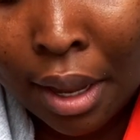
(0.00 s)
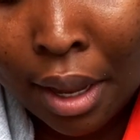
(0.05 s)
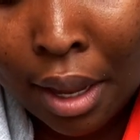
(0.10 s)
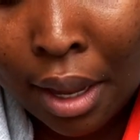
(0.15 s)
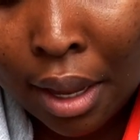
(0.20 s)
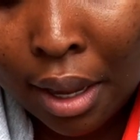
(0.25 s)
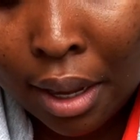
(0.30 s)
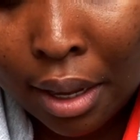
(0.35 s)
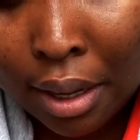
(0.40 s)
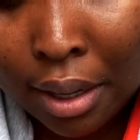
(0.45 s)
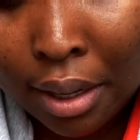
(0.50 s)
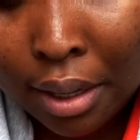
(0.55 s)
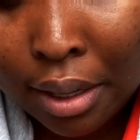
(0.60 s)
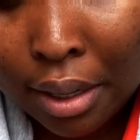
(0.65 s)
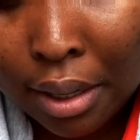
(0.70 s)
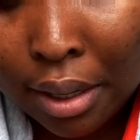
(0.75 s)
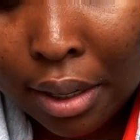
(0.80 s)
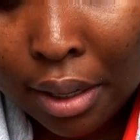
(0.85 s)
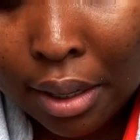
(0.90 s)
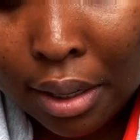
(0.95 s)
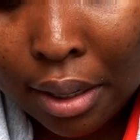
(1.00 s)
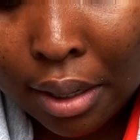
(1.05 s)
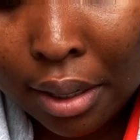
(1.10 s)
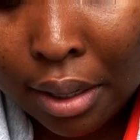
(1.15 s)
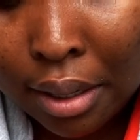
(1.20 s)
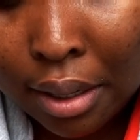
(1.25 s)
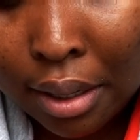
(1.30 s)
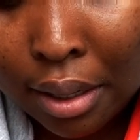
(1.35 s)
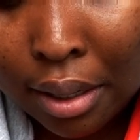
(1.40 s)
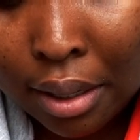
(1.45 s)

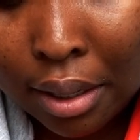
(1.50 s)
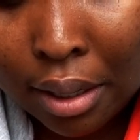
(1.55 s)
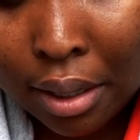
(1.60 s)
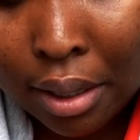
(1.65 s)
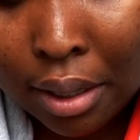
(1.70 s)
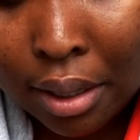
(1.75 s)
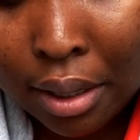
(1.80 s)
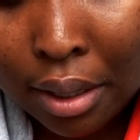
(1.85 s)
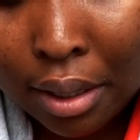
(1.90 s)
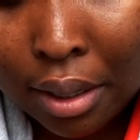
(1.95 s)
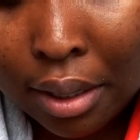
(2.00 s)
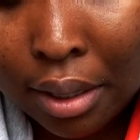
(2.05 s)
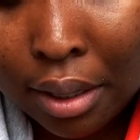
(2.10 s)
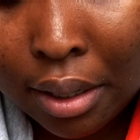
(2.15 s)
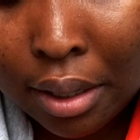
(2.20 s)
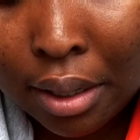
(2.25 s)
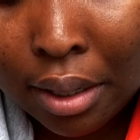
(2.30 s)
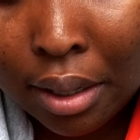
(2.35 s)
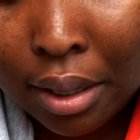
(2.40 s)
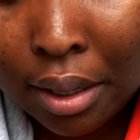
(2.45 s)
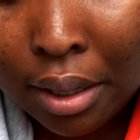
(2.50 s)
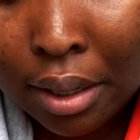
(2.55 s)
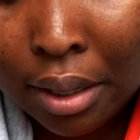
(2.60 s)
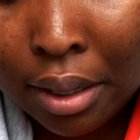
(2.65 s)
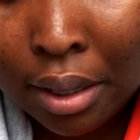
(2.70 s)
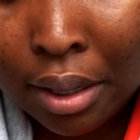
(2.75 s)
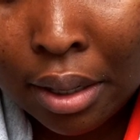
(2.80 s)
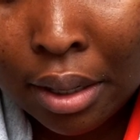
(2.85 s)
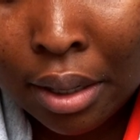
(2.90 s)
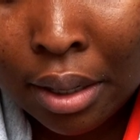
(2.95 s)

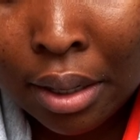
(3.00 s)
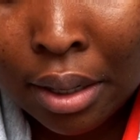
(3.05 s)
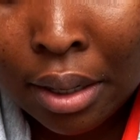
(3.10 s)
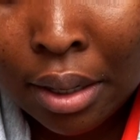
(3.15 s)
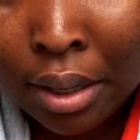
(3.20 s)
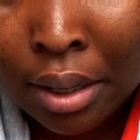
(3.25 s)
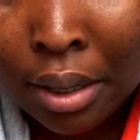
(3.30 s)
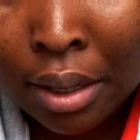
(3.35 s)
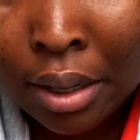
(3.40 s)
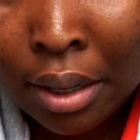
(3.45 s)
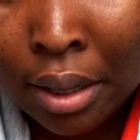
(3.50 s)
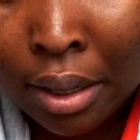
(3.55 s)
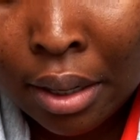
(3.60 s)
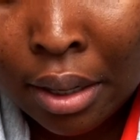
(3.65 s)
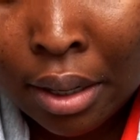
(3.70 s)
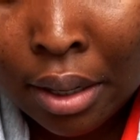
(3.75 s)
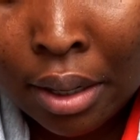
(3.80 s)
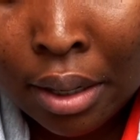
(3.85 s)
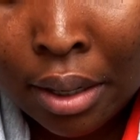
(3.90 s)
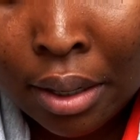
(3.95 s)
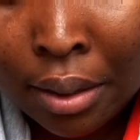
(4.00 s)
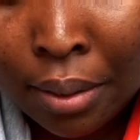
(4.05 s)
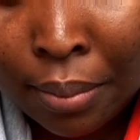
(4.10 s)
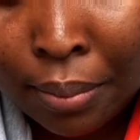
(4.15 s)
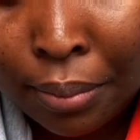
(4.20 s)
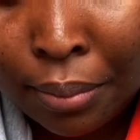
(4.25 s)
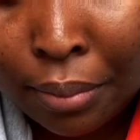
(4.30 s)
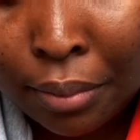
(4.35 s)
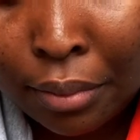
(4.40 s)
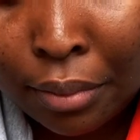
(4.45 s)

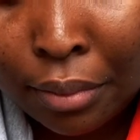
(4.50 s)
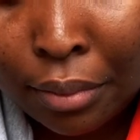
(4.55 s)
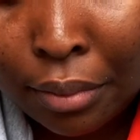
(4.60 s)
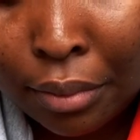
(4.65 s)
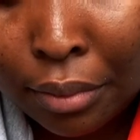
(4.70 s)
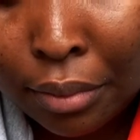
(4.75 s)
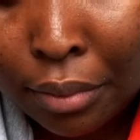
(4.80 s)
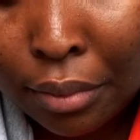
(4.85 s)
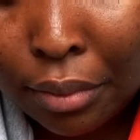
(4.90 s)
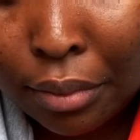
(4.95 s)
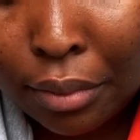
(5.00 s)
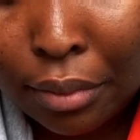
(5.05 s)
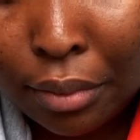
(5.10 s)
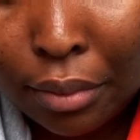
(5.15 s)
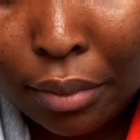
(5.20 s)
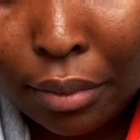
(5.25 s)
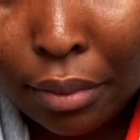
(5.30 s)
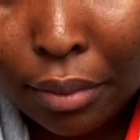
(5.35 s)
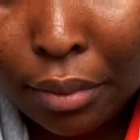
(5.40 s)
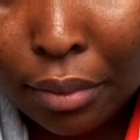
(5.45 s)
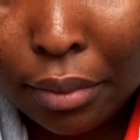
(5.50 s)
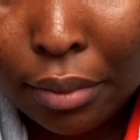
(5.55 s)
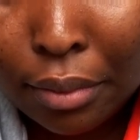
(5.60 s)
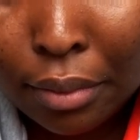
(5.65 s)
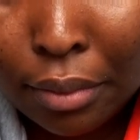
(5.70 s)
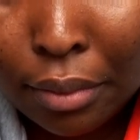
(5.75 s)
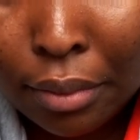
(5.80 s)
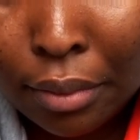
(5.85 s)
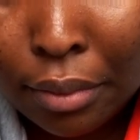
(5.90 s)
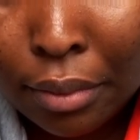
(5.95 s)

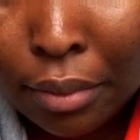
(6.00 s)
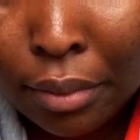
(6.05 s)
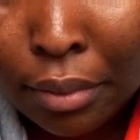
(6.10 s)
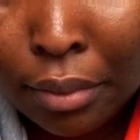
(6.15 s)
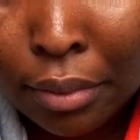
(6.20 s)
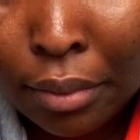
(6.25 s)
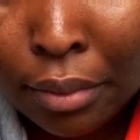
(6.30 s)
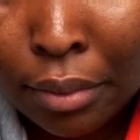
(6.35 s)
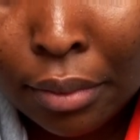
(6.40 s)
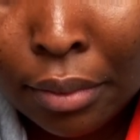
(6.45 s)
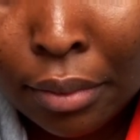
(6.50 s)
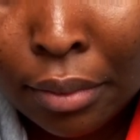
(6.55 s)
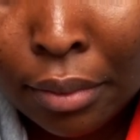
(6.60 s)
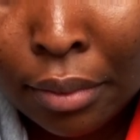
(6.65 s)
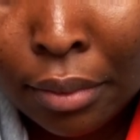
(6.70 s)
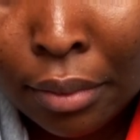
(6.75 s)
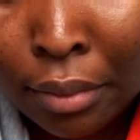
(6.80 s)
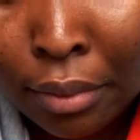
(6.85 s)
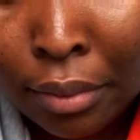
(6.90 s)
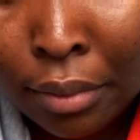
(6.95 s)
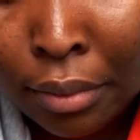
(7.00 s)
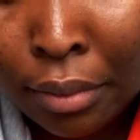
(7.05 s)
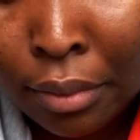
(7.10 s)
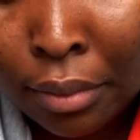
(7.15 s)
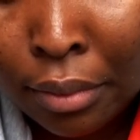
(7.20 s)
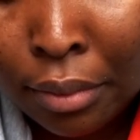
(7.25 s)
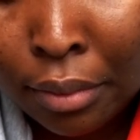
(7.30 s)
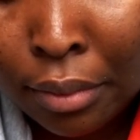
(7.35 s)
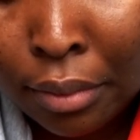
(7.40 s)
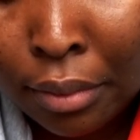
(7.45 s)

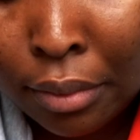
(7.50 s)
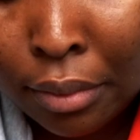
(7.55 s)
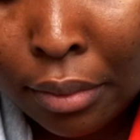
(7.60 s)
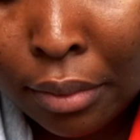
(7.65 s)
(silence)